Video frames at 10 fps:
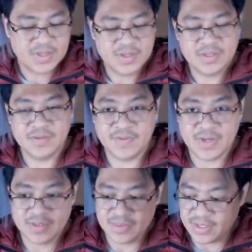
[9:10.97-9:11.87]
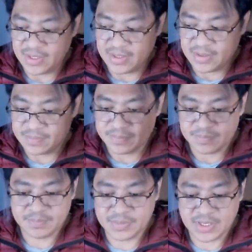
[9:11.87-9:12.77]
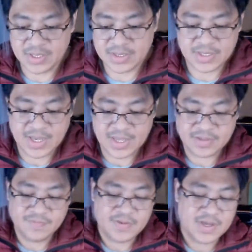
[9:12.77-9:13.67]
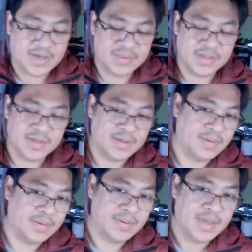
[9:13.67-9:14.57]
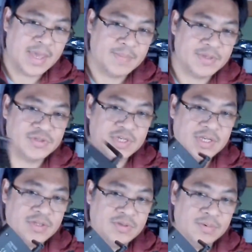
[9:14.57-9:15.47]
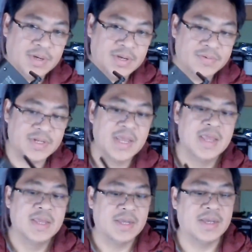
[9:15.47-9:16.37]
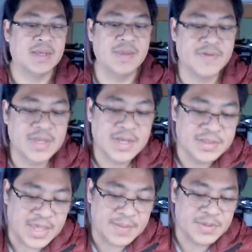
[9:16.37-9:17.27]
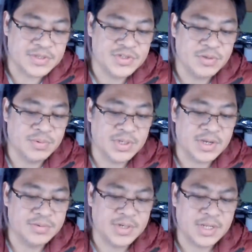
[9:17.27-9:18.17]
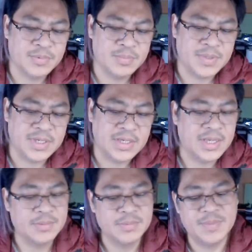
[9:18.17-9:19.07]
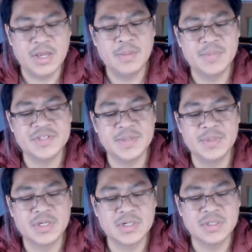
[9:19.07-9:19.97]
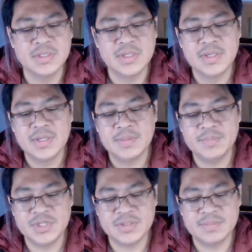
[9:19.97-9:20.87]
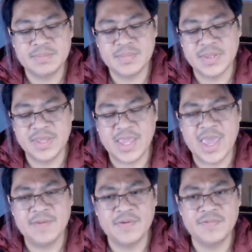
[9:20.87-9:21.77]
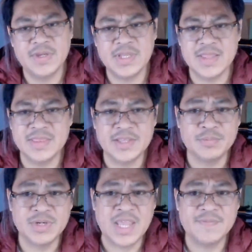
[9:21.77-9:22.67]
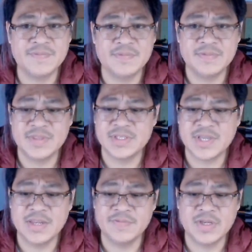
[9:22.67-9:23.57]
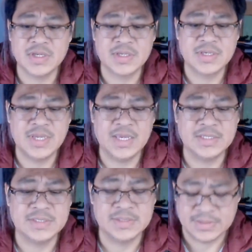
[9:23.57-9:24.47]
you've got the plug, and you've got the MSG200. If I got the MSG100, it would be almost similar, just I think half of it, and it wouldn't have this kind of a case.